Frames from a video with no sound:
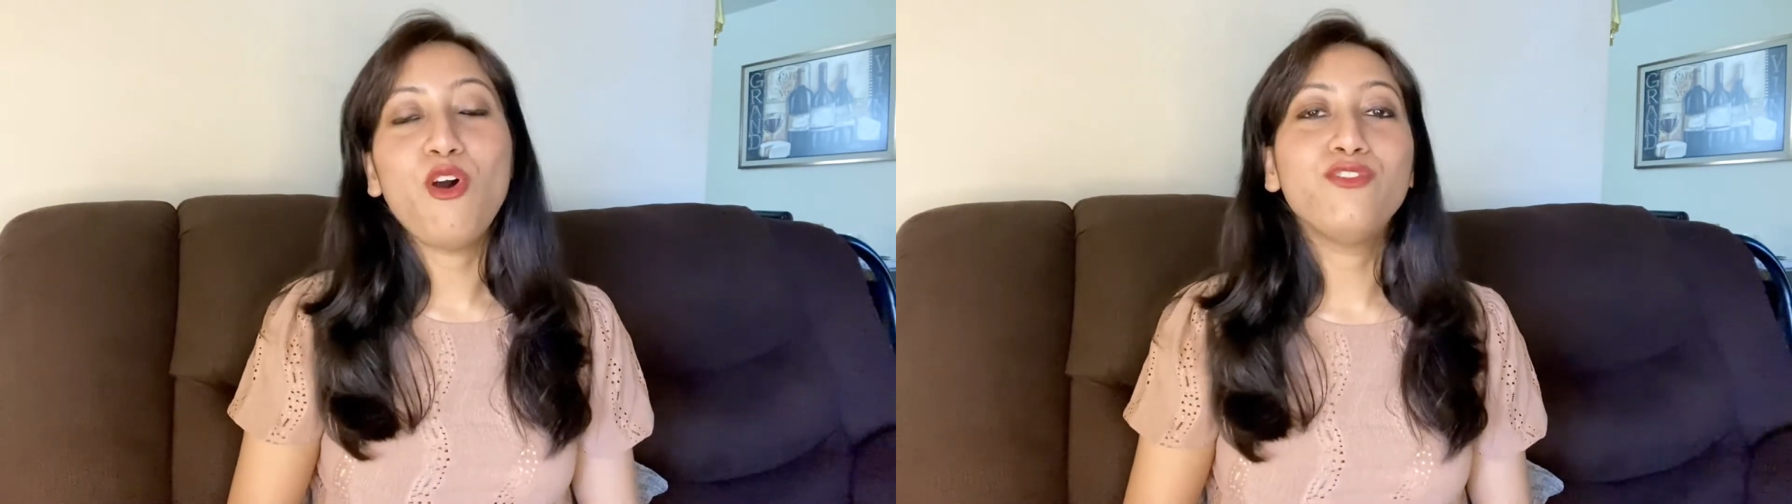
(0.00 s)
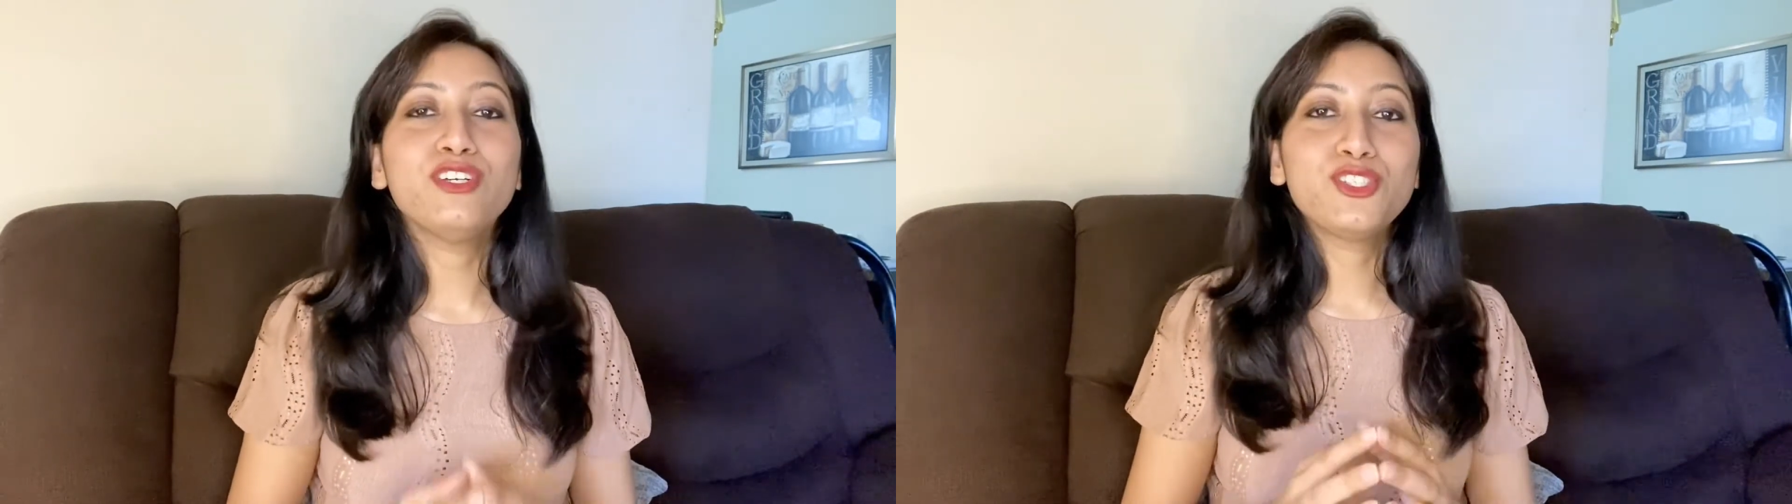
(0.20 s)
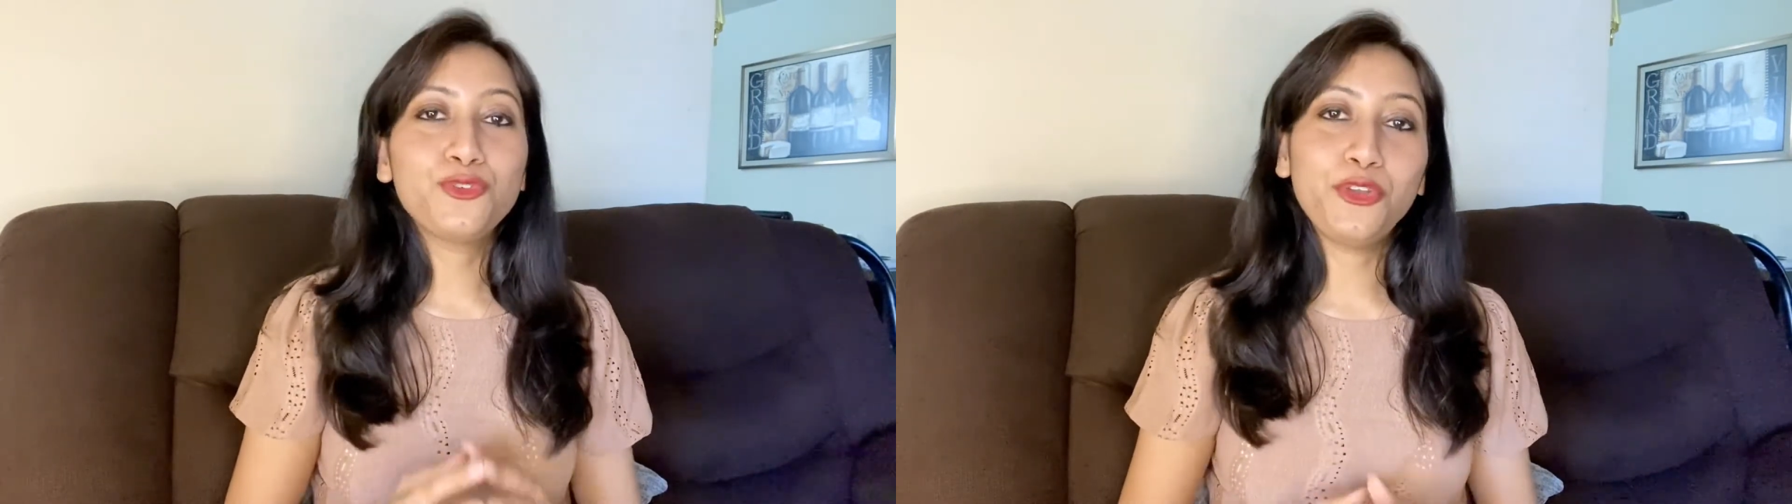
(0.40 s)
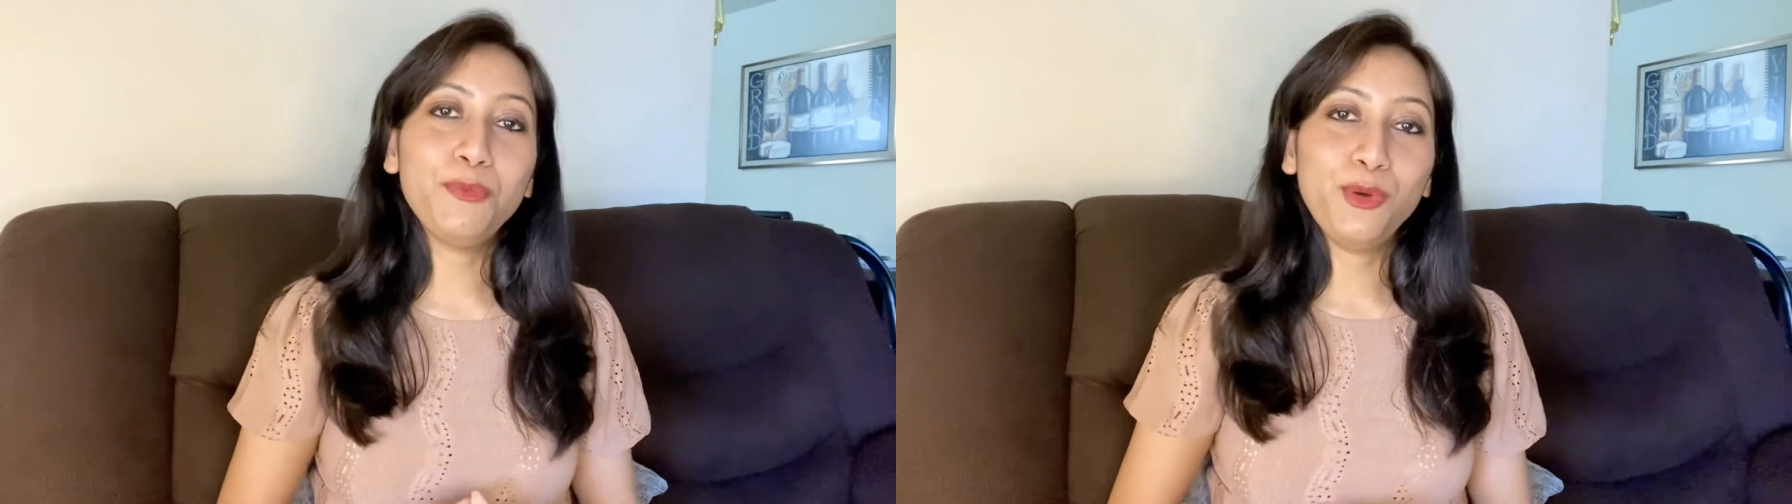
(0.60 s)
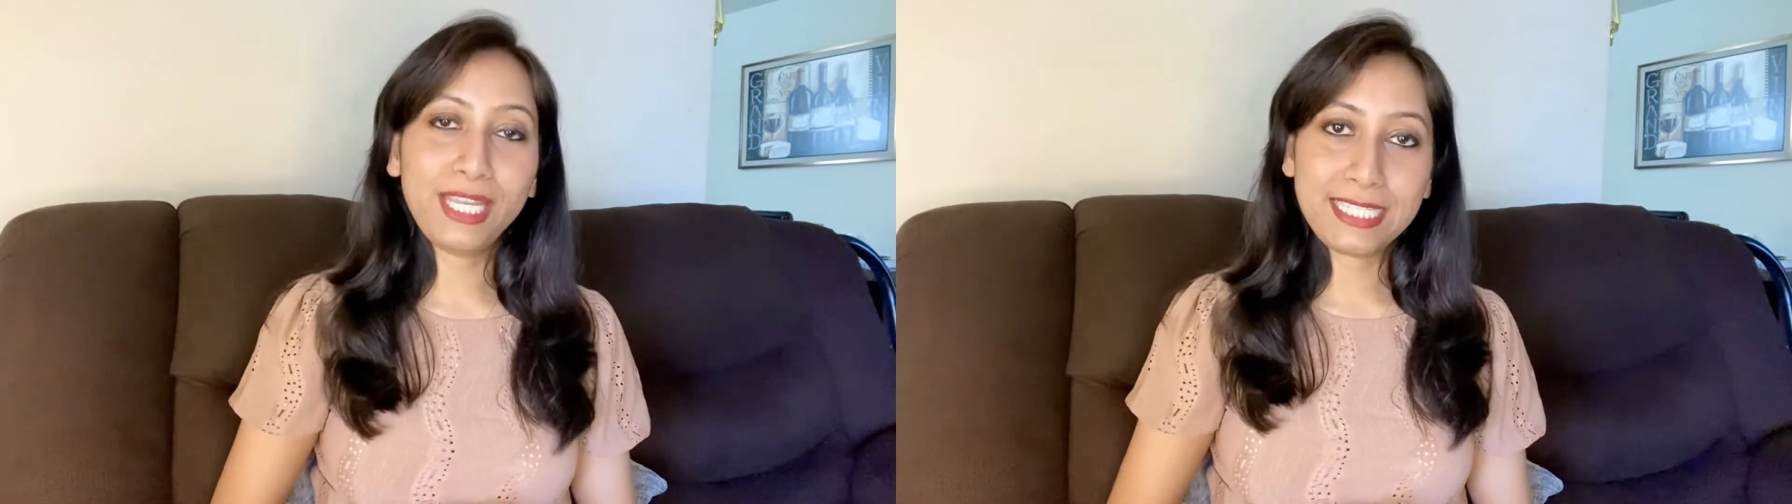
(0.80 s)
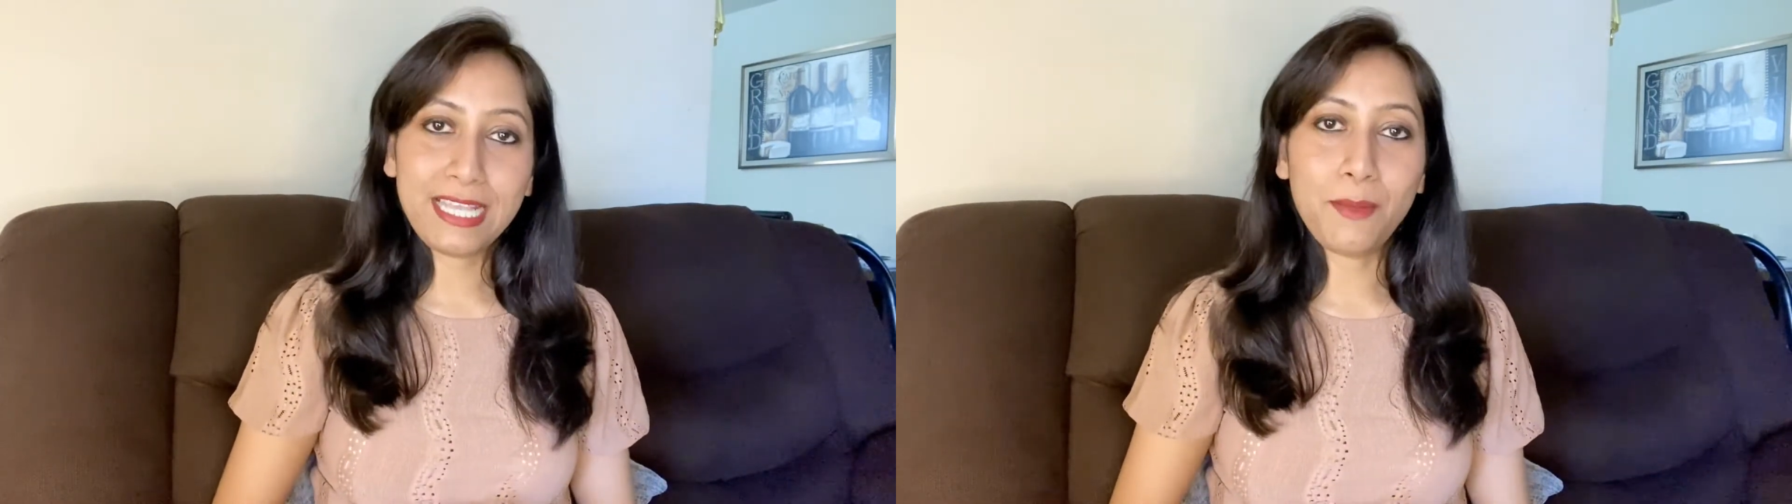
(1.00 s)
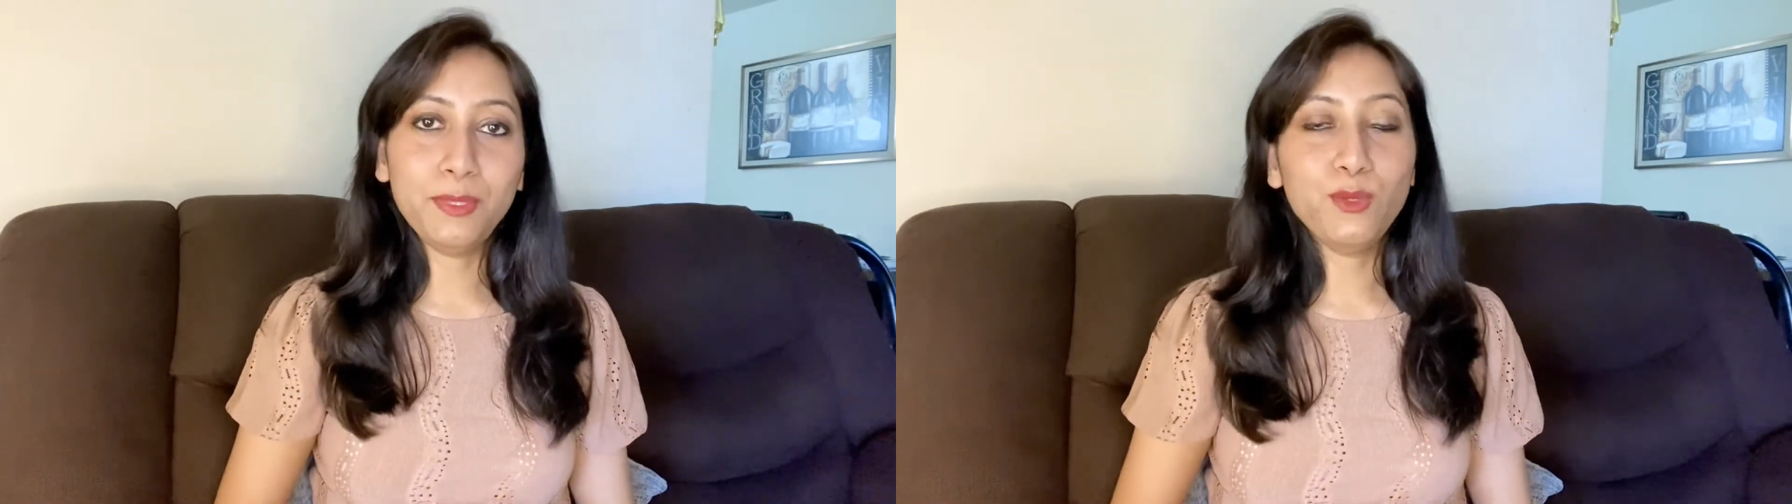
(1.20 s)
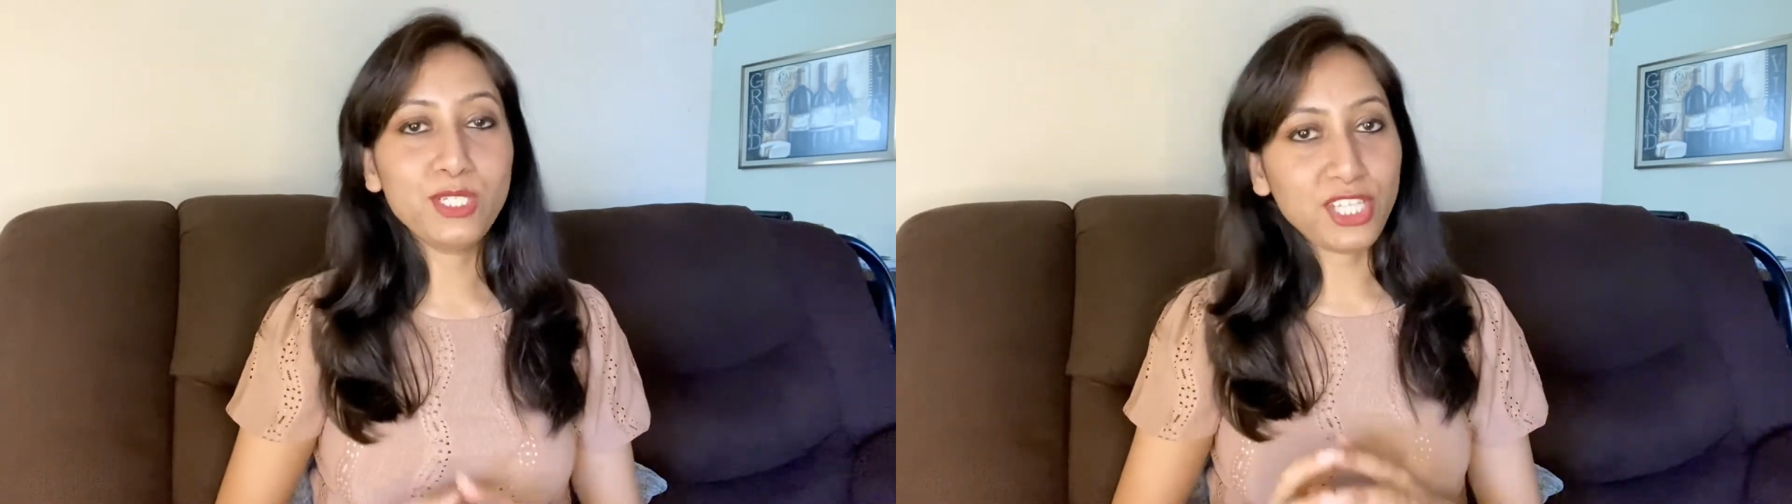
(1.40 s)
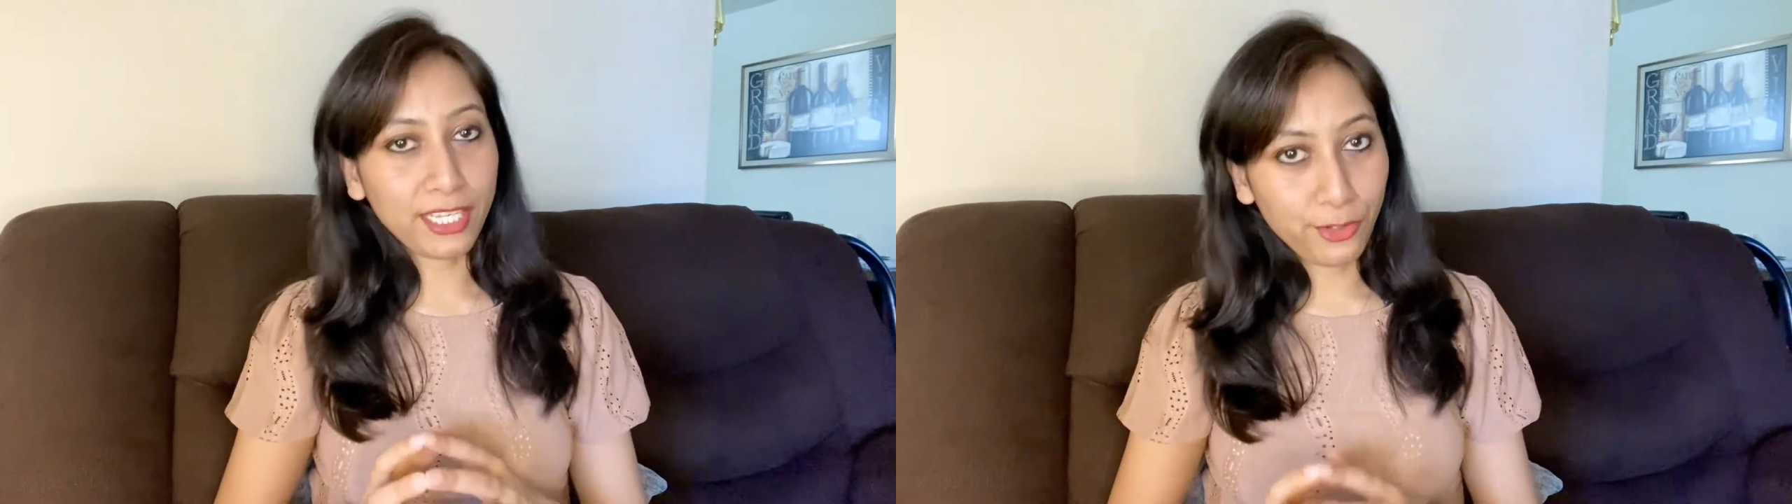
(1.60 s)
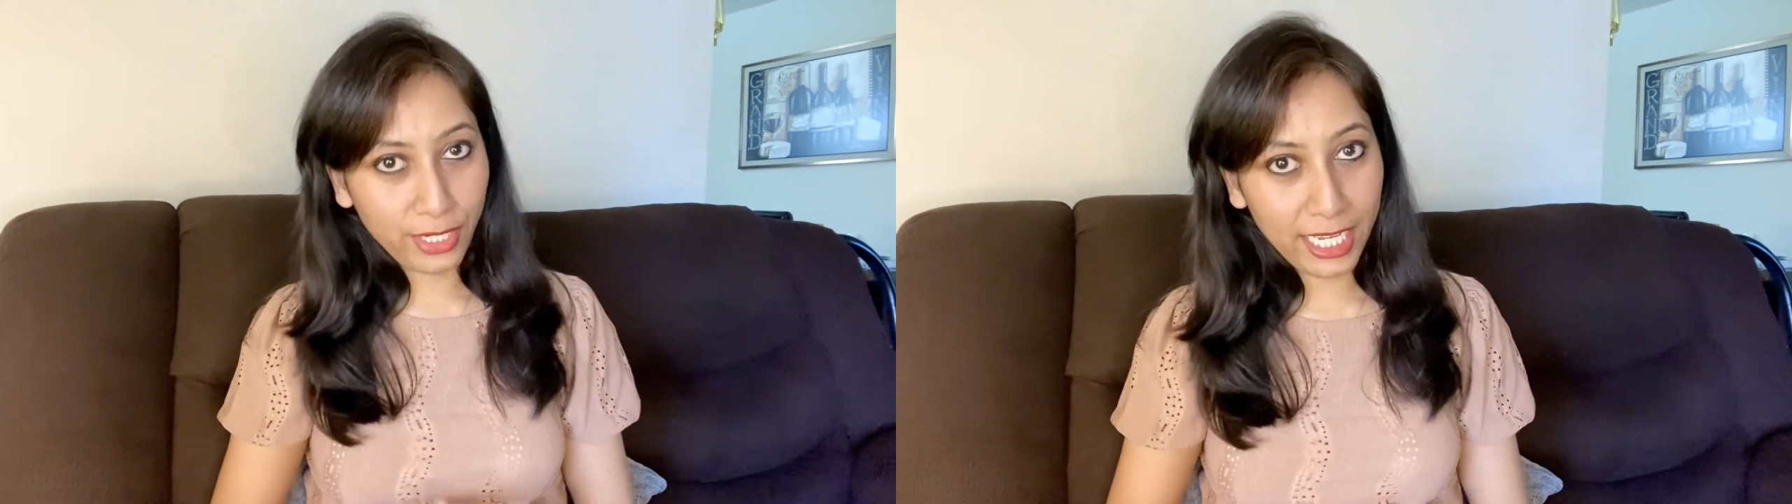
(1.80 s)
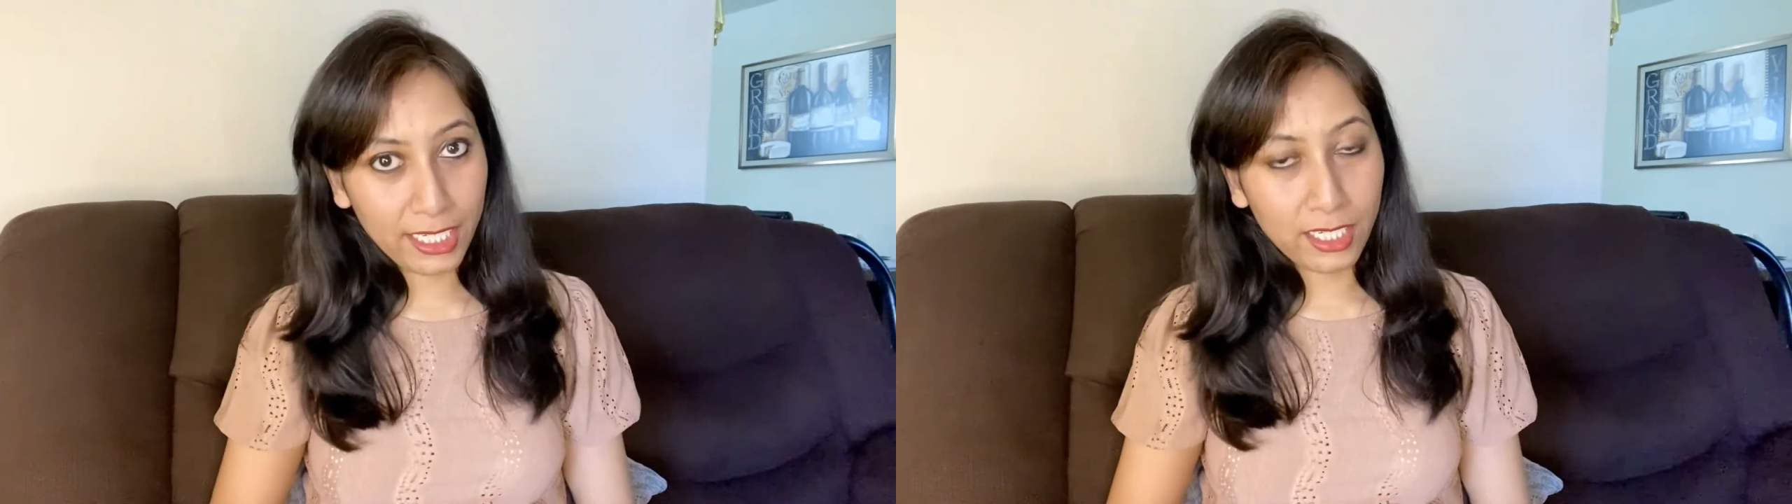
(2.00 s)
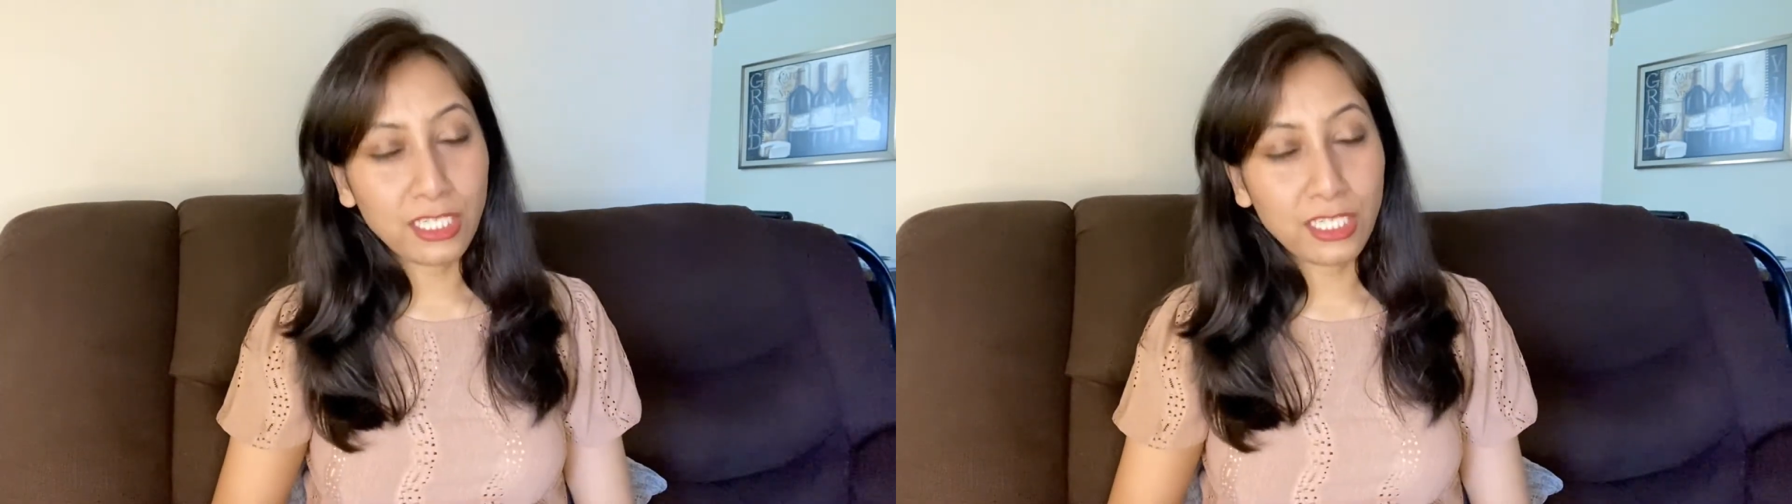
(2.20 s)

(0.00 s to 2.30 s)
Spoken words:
storyboard example which I created